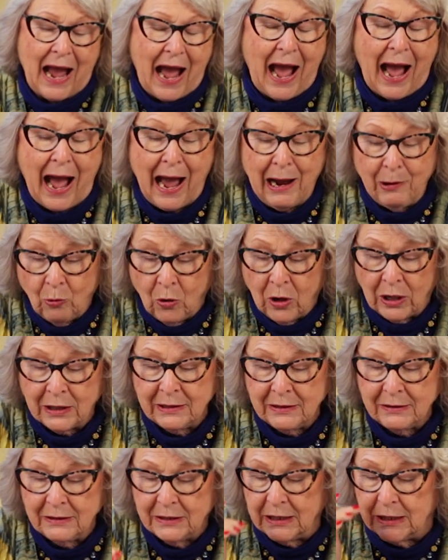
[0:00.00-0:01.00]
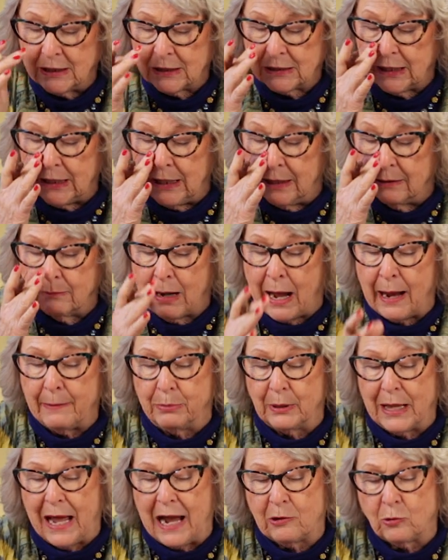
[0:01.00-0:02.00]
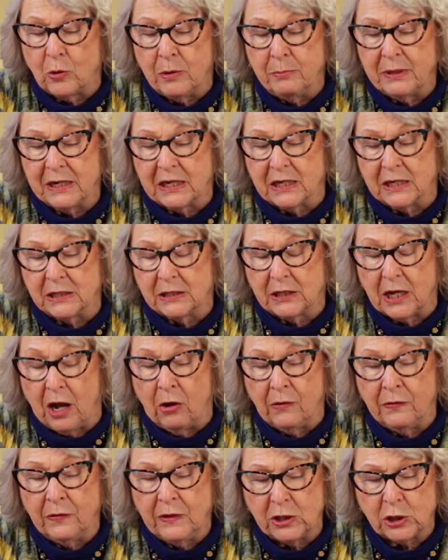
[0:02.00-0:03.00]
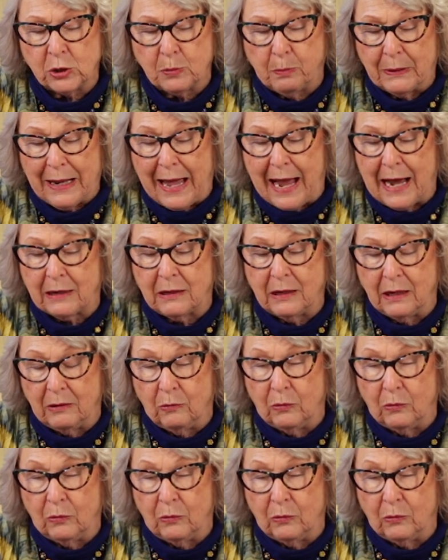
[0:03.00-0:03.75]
I wanted this in my black one because on this black